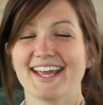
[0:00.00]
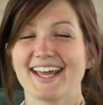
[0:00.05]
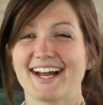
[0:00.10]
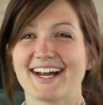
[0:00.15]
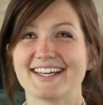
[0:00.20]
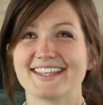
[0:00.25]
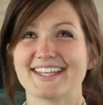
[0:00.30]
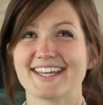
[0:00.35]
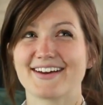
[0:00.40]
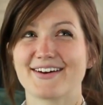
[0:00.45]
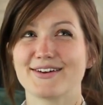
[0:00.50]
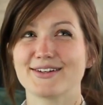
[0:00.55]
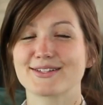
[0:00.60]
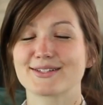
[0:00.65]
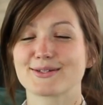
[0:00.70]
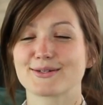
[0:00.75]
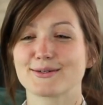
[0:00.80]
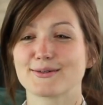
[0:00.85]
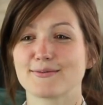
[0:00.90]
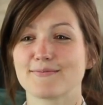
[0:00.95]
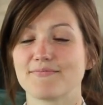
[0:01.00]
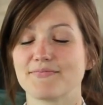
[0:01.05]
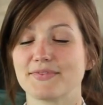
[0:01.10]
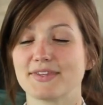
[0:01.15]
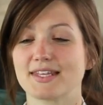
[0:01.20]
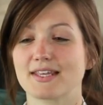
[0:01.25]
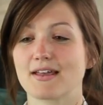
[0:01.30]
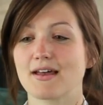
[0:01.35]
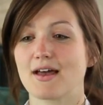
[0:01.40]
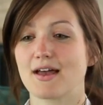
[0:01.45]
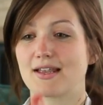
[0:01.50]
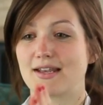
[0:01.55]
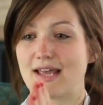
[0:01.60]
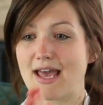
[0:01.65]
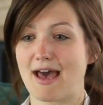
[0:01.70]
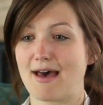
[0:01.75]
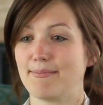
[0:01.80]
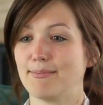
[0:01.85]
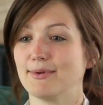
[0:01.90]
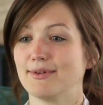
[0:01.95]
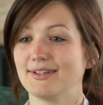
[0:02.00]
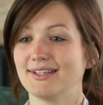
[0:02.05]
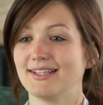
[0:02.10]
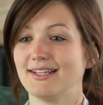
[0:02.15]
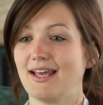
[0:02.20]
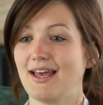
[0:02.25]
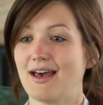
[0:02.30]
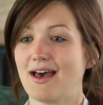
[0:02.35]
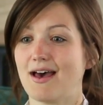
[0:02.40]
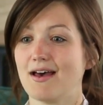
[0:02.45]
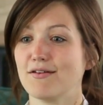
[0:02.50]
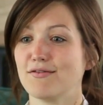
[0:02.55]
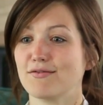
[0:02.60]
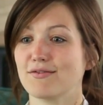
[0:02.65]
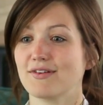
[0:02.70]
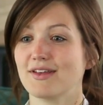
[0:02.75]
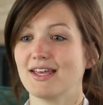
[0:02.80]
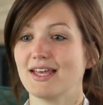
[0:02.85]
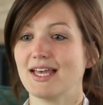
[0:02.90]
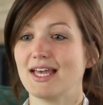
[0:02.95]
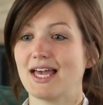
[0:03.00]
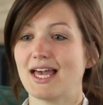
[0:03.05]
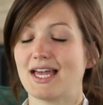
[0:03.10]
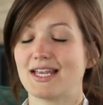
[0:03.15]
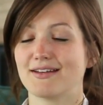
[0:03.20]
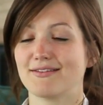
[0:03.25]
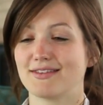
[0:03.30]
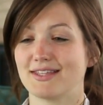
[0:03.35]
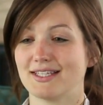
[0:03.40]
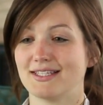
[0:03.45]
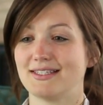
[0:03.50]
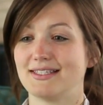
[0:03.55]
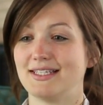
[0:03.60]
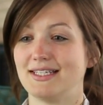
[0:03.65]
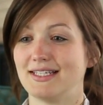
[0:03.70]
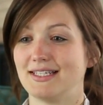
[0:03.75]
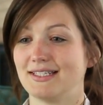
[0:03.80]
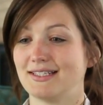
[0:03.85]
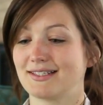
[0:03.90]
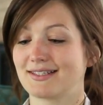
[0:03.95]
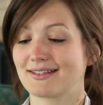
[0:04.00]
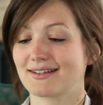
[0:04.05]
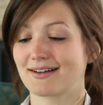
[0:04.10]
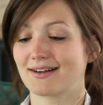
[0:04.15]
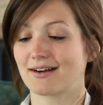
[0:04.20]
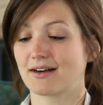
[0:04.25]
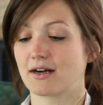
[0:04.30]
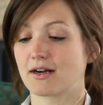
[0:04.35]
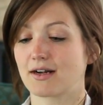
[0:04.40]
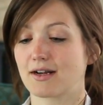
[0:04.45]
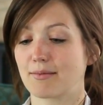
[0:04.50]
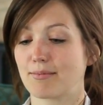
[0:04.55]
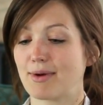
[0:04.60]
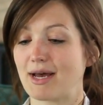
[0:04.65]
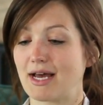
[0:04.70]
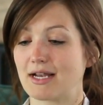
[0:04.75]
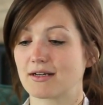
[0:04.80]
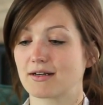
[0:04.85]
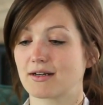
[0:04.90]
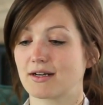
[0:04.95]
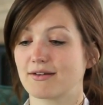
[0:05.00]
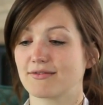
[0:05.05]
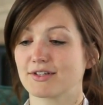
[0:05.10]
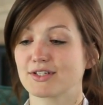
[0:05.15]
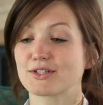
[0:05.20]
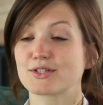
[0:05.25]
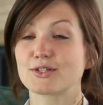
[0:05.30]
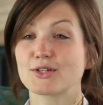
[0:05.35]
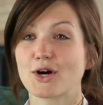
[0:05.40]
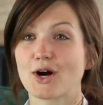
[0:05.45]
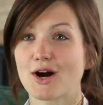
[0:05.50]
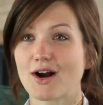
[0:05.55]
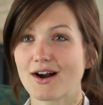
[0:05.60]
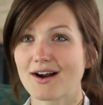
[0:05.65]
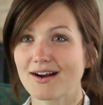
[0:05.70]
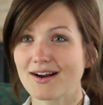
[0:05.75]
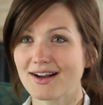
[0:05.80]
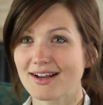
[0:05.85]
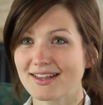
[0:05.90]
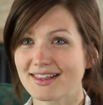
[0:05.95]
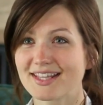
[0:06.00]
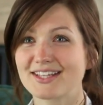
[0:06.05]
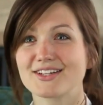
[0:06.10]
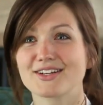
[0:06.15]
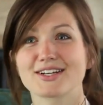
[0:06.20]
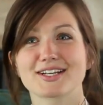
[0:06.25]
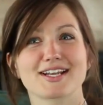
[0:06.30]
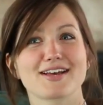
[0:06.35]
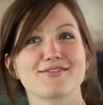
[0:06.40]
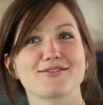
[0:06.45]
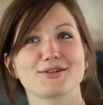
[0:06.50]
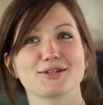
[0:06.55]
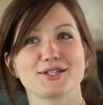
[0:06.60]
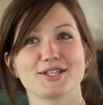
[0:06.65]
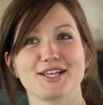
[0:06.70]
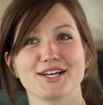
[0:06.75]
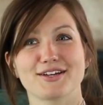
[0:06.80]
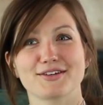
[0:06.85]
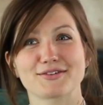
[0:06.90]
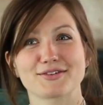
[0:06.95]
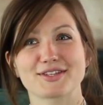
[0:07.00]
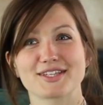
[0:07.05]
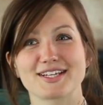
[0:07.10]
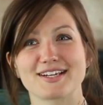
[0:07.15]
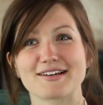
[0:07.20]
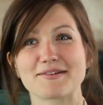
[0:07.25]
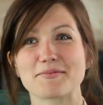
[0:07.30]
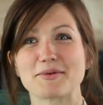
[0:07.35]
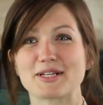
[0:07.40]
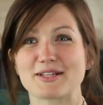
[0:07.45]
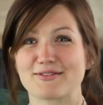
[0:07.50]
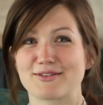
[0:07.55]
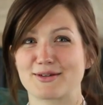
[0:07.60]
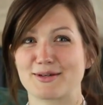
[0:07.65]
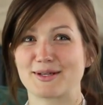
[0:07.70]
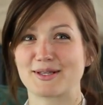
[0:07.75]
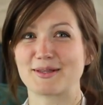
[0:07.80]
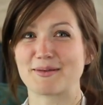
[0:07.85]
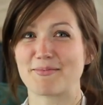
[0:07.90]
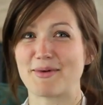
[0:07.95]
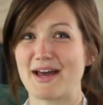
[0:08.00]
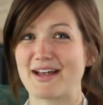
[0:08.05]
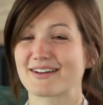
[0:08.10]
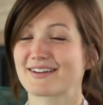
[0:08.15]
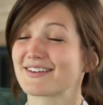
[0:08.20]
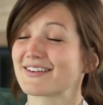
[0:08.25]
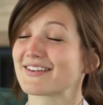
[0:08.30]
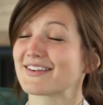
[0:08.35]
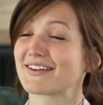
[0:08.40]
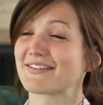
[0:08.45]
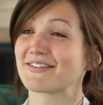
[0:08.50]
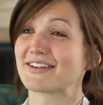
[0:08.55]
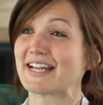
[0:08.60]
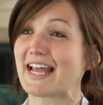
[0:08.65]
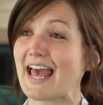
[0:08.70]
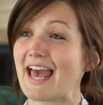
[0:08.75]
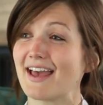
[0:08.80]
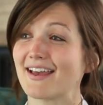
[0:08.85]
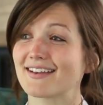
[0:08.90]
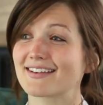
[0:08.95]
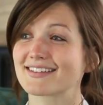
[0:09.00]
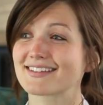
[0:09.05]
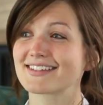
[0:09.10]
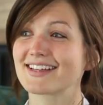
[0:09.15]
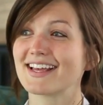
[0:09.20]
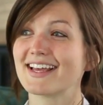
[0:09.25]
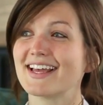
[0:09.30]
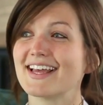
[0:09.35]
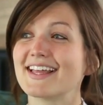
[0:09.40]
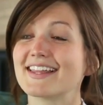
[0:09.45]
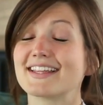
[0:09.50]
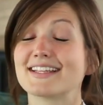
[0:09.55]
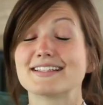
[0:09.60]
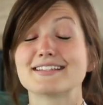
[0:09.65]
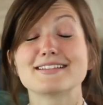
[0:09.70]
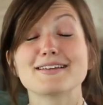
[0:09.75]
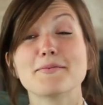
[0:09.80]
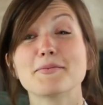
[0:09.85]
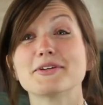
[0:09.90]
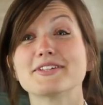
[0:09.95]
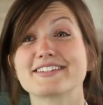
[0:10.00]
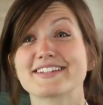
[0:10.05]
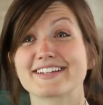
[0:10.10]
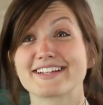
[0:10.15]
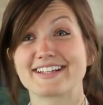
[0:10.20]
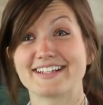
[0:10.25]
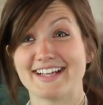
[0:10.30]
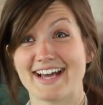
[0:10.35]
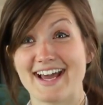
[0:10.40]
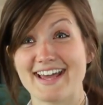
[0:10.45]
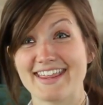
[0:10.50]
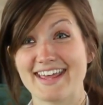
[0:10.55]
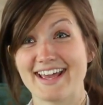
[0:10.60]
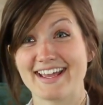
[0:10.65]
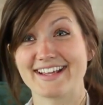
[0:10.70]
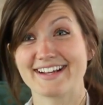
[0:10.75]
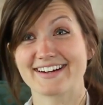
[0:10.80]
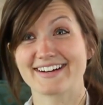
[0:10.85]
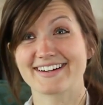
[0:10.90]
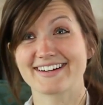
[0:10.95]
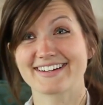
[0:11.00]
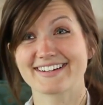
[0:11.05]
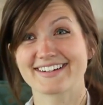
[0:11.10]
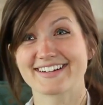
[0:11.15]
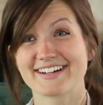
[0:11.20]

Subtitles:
And they also cut an apple in half, and if the seeds are in a pattern of a star, then you're going to have good luck for the year. But if they're in the pattern of an X, then someone's going to die that year.